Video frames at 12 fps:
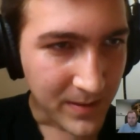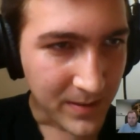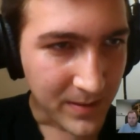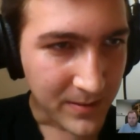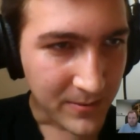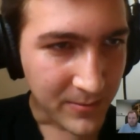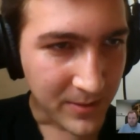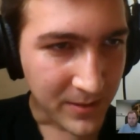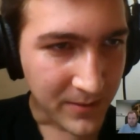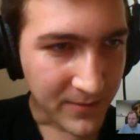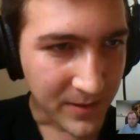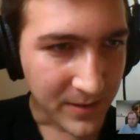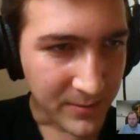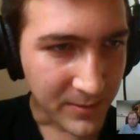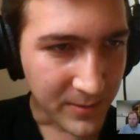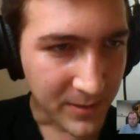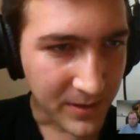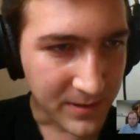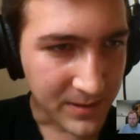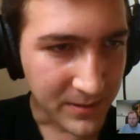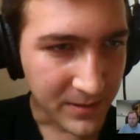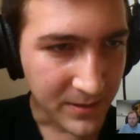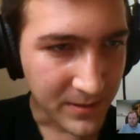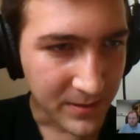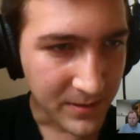Can't really find where actually.